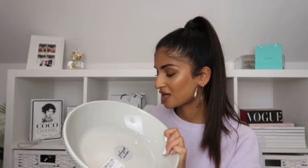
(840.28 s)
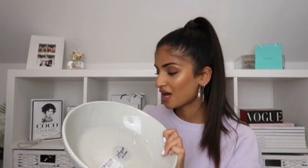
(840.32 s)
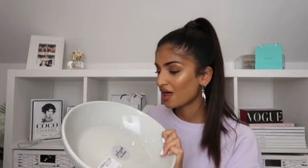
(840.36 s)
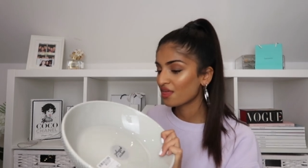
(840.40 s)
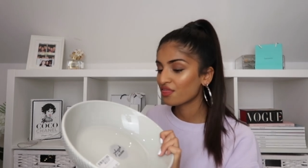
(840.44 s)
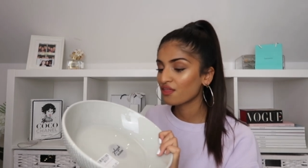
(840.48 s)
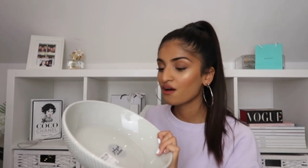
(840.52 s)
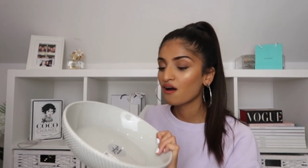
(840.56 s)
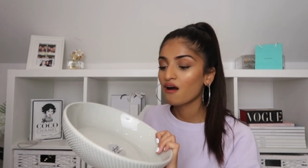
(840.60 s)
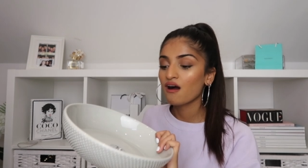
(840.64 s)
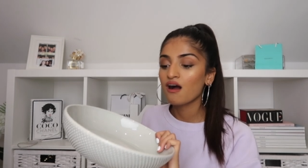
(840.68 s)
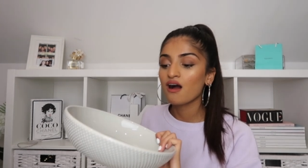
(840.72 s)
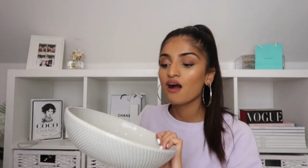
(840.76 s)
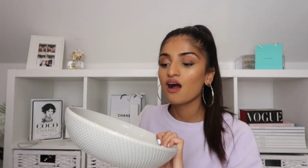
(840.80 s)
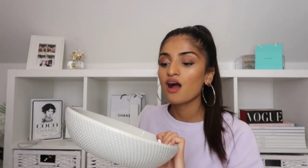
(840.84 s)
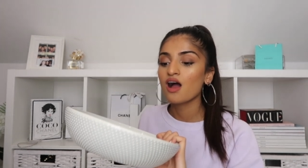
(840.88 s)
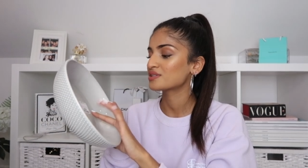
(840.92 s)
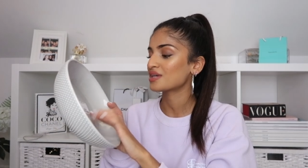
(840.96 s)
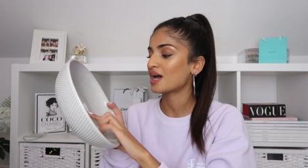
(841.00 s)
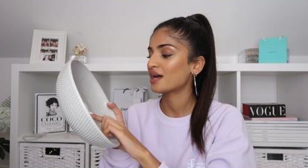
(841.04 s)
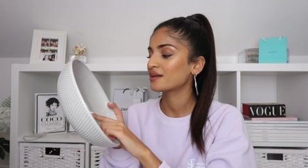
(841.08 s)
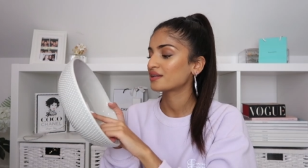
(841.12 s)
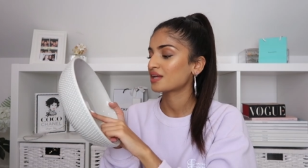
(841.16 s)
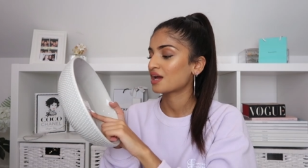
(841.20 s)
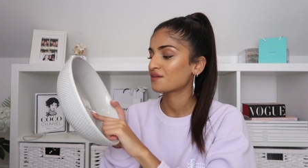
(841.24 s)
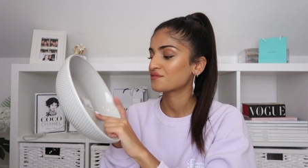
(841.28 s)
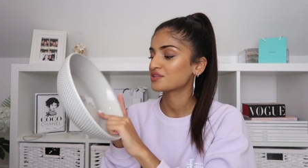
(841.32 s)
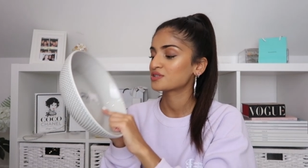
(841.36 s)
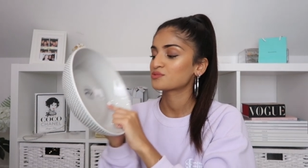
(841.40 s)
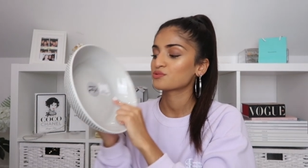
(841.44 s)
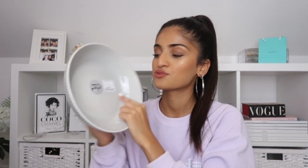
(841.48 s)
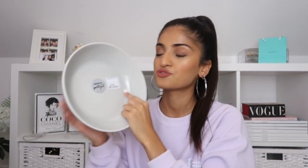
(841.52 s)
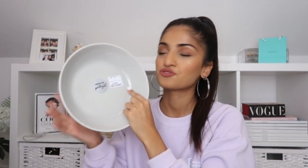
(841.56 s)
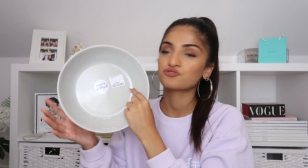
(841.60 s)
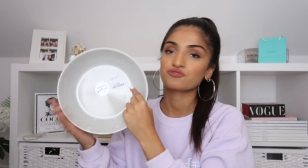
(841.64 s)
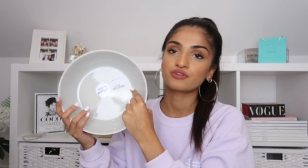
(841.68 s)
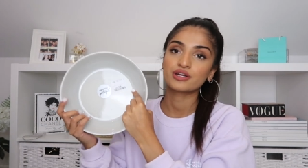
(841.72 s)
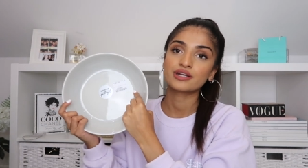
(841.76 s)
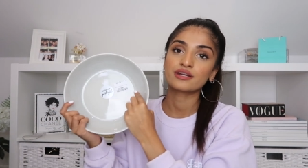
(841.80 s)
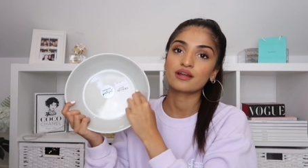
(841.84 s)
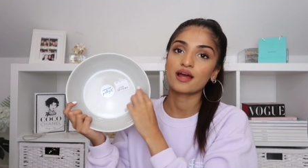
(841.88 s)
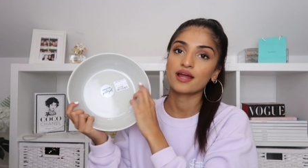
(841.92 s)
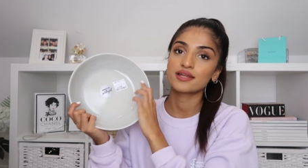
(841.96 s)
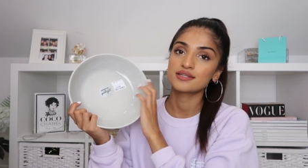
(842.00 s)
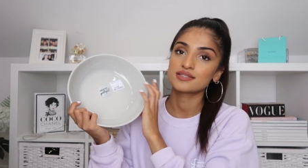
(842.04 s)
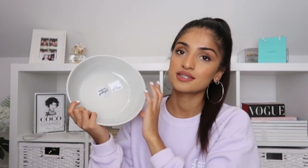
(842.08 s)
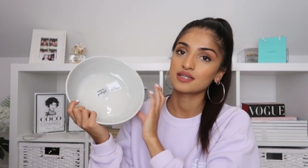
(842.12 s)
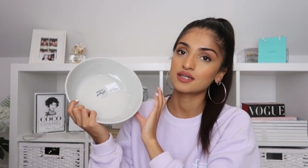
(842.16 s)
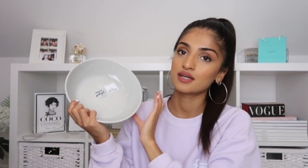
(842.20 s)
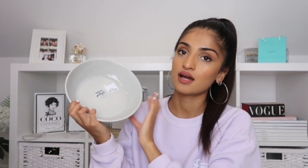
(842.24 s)
together. And yeah, this was three
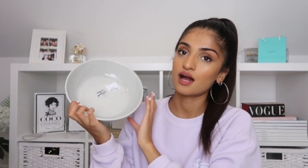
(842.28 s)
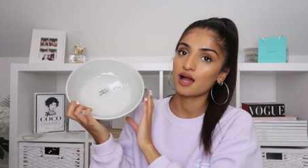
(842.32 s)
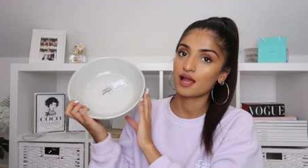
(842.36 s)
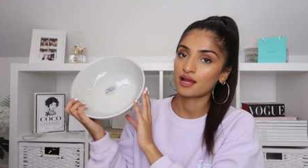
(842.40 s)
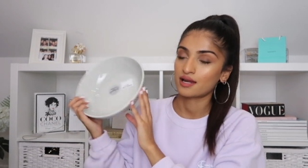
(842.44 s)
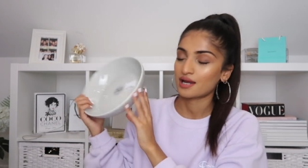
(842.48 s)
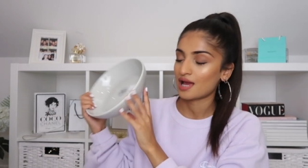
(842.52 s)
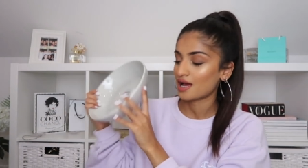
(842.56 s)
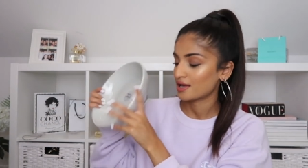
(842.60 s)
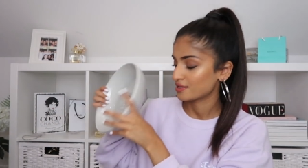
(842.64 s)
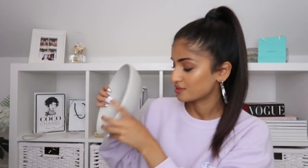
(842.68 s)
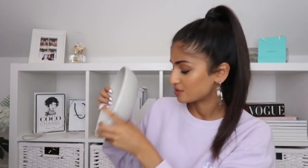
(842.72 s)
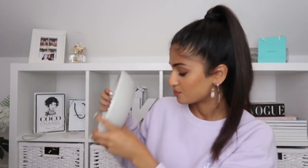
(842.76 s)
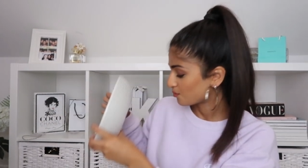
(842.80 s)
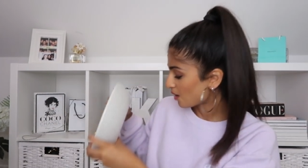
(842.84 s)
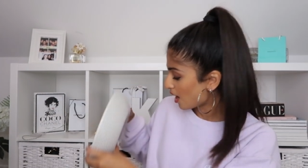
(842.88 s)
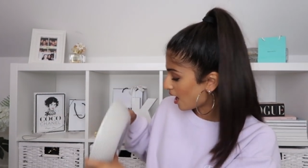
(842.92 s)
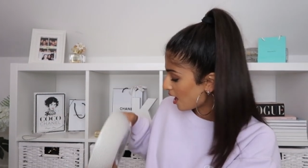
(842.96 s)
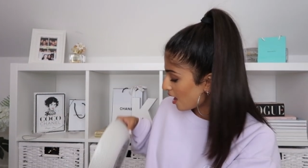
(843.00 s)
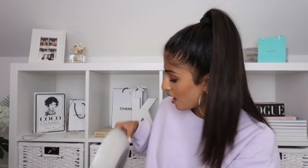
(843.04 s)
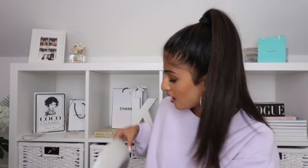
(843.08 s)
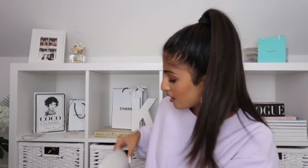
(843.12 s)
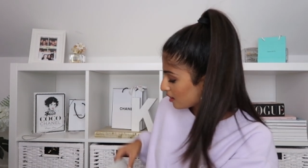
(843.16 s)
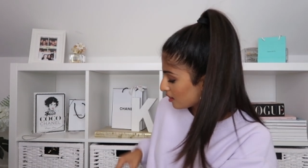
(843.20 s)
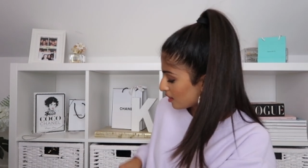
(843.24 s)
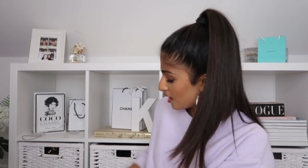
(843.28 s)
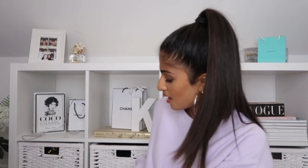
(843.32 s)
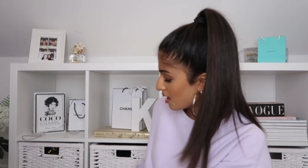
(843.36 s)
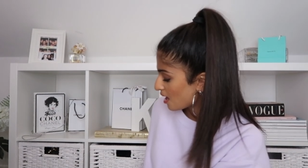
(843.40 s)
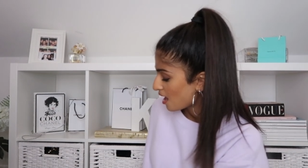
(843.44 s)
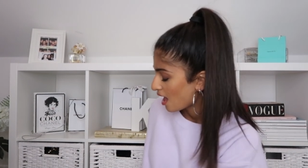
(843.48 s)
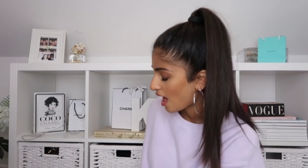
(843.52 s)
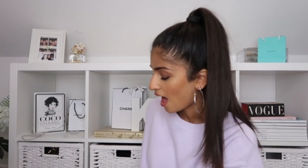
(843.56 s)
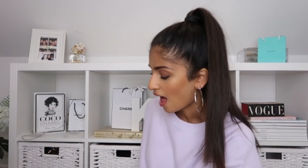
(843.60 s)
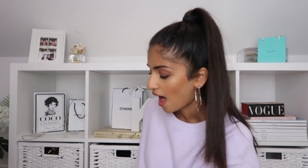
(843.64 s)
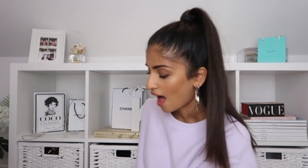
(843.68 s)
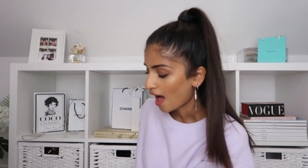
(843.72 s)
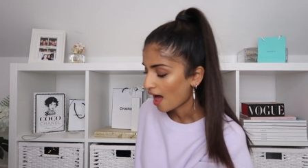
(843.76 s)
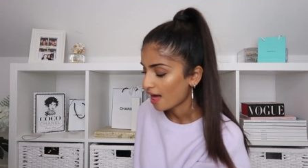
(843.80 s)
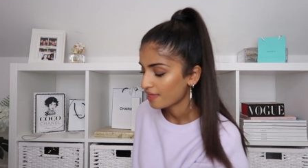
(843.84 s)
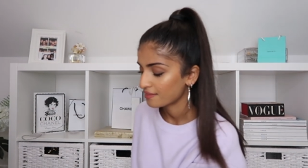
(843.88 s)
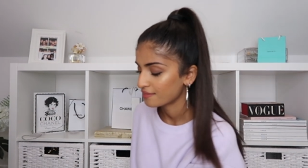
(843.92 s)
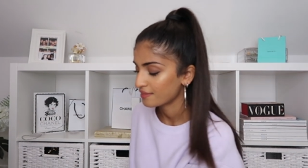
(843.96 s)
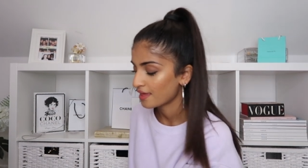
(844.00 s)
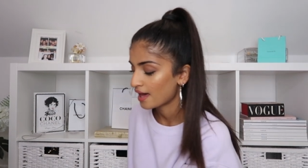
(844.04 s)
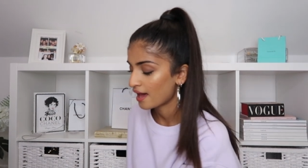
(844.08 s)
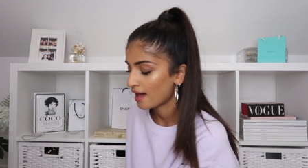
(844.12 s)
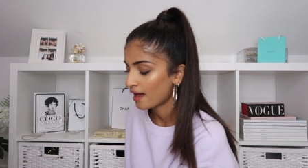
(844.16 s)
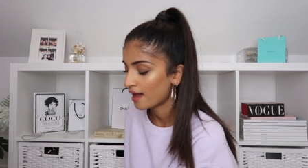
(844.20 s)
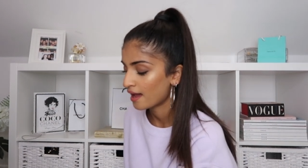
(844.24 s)
ninety-nine as well. And
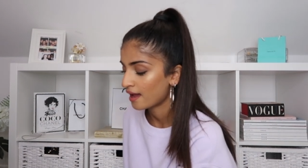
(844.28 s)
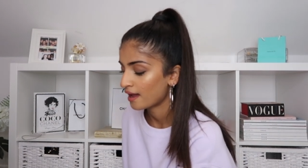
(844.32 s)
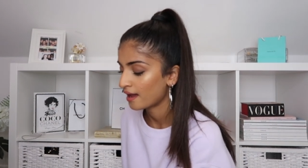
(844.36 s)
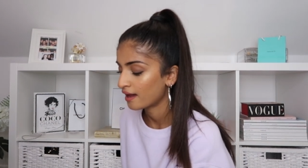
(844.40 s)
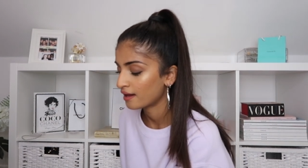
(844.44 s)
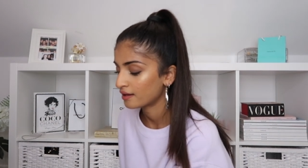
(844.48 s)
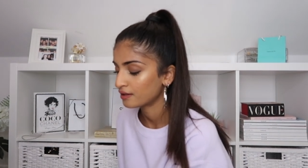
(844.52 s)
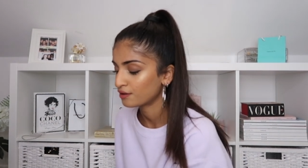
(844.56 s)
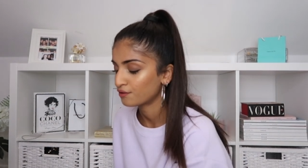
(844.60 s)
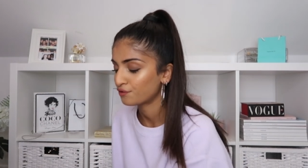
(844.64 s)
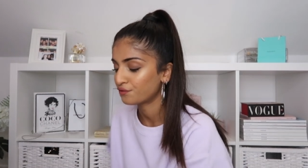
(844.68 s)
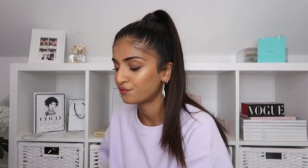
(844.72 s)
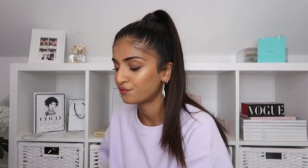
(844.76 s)
then